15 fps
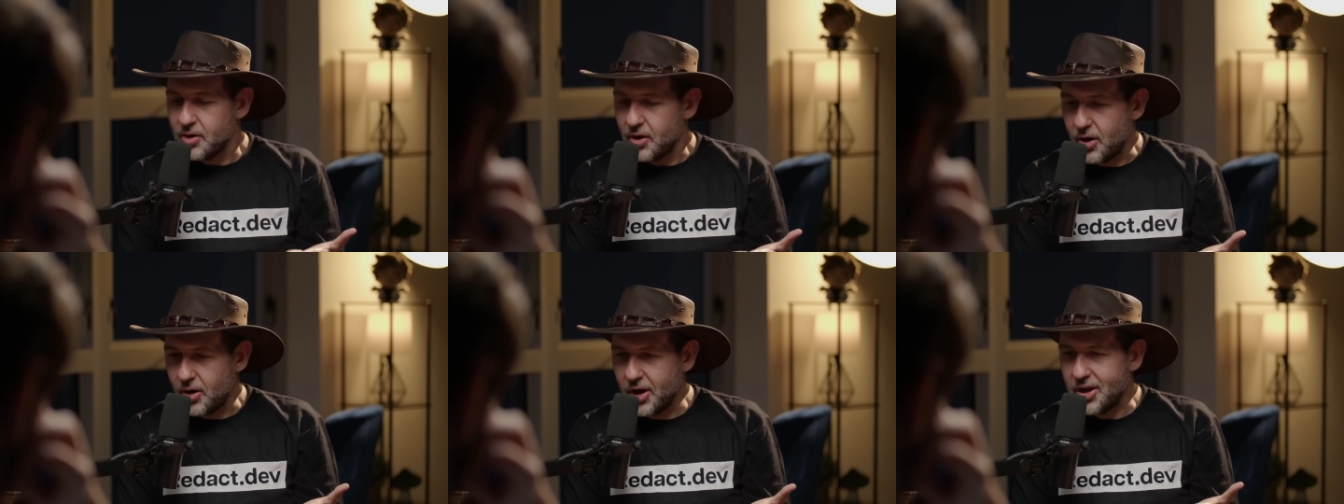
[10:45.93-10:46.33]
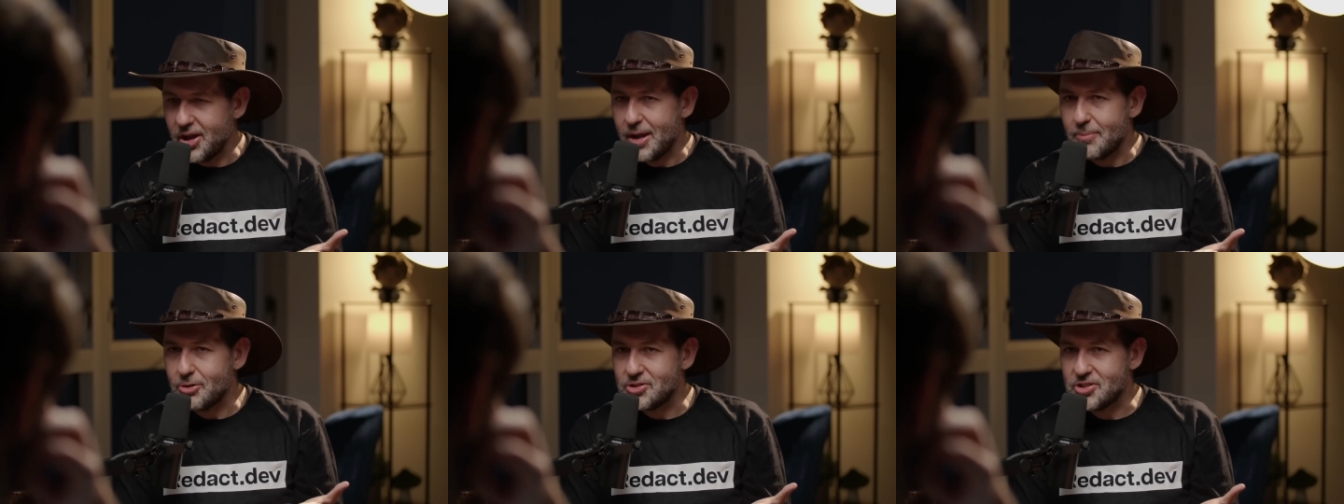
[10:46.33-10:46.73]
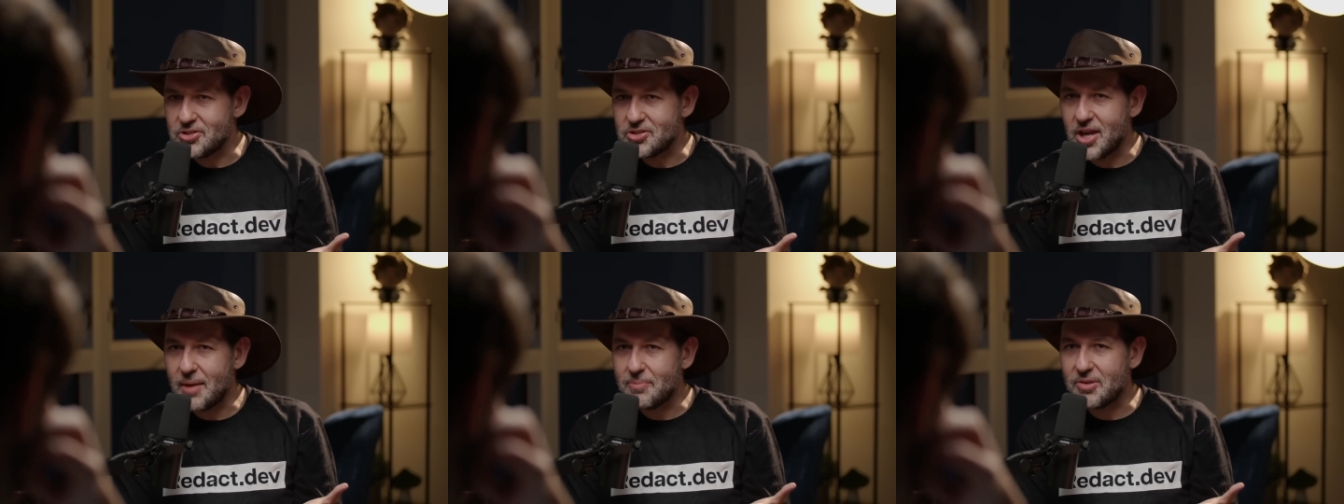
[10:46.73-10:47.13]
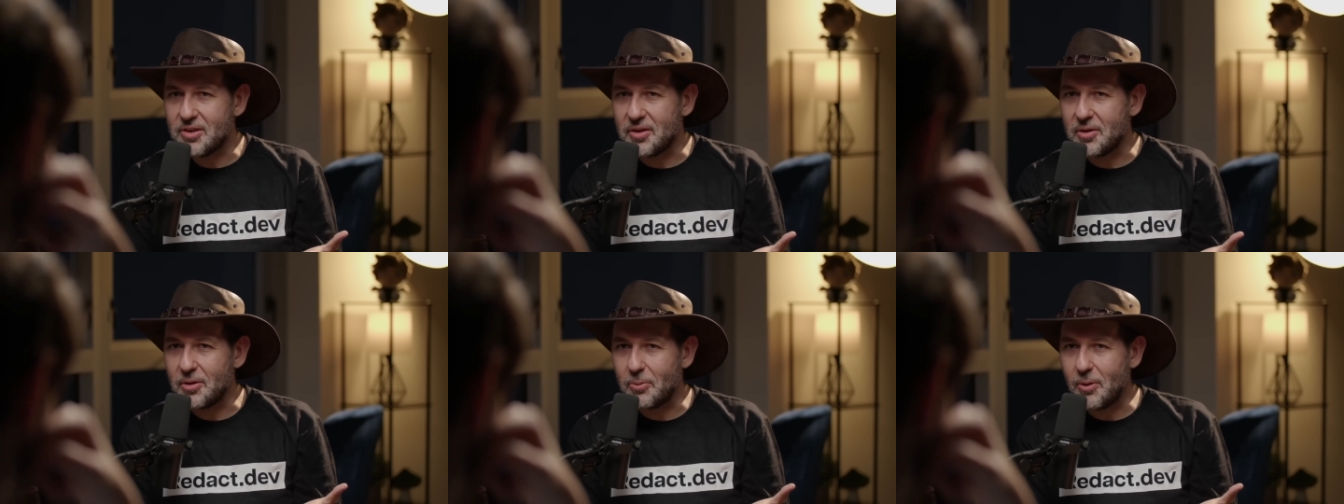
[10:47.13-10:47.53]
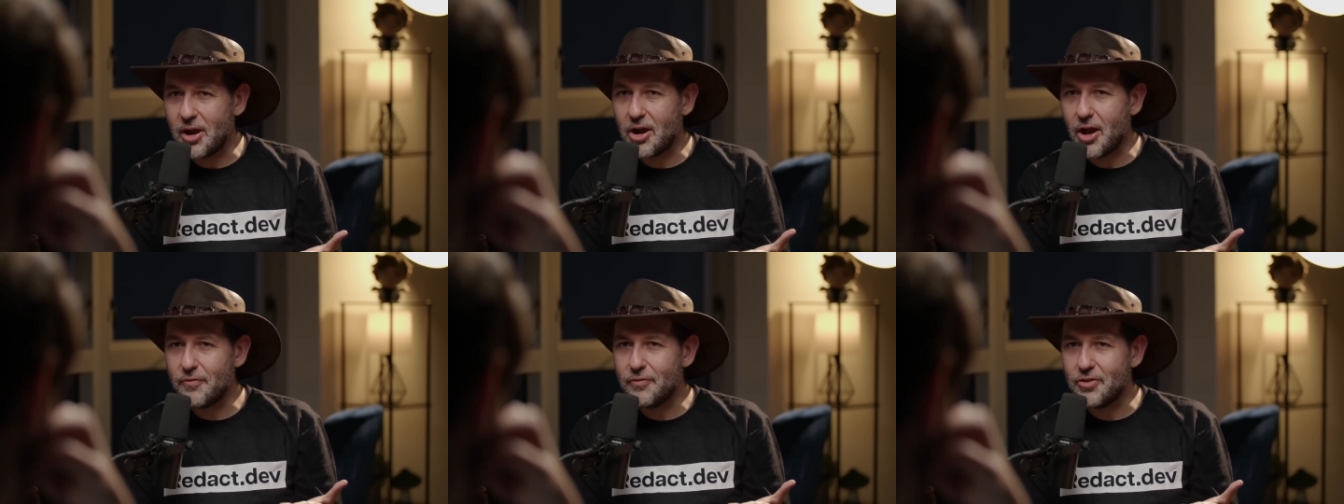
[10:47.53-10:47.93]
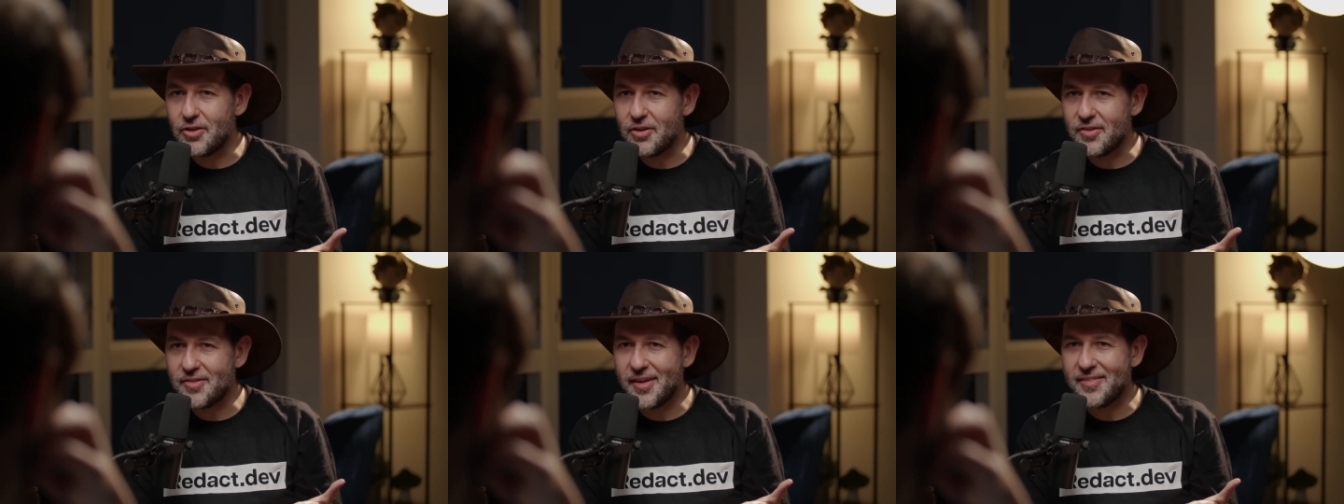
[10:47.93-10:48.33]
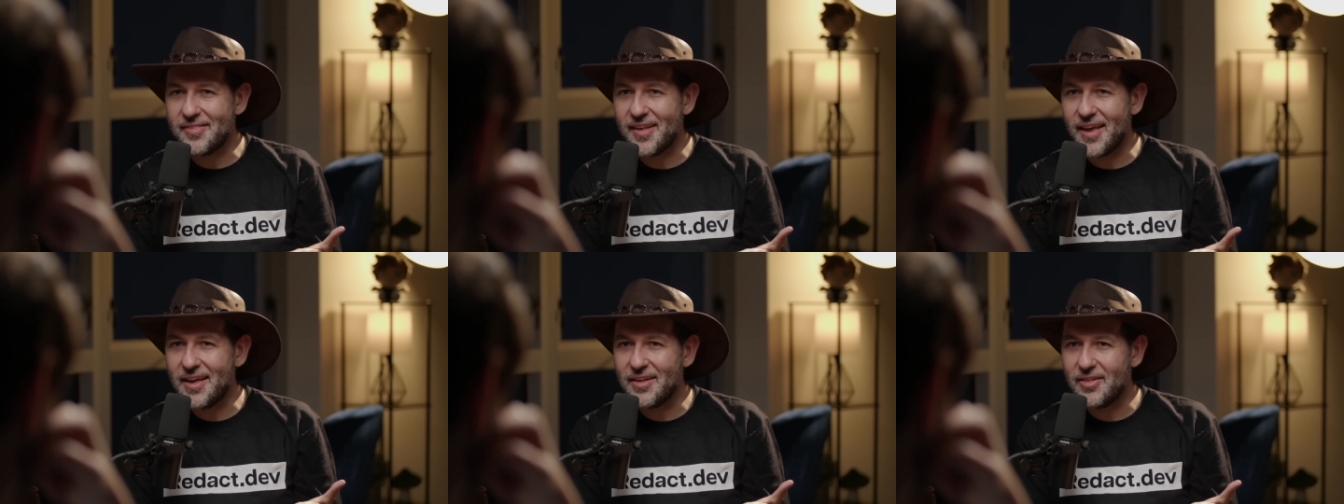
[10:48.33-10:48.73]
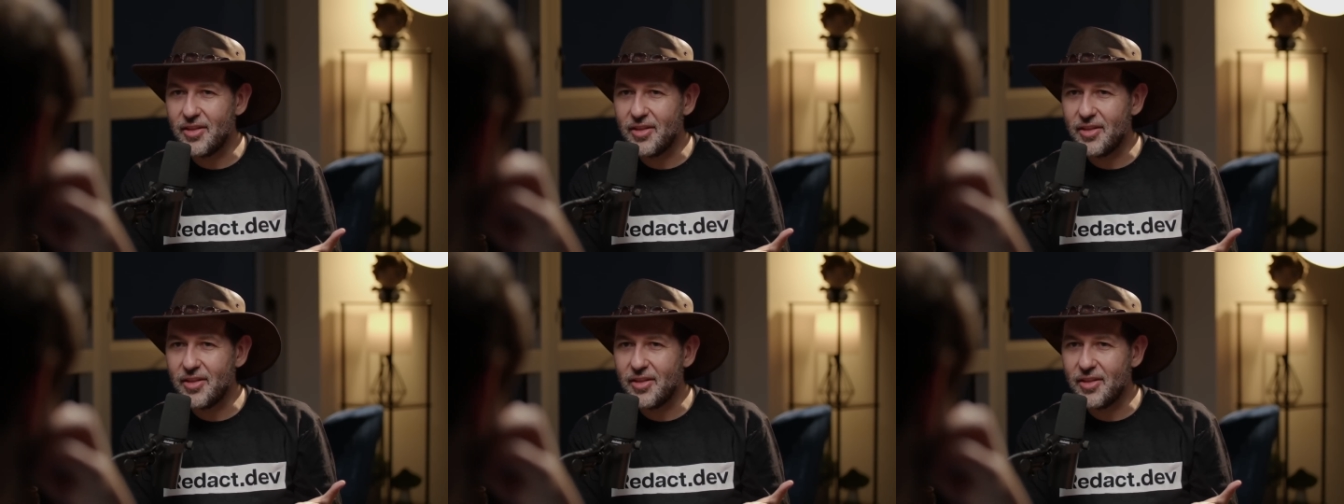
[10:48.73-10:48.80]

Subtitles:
all right, gamers, time to ride off into the sunset.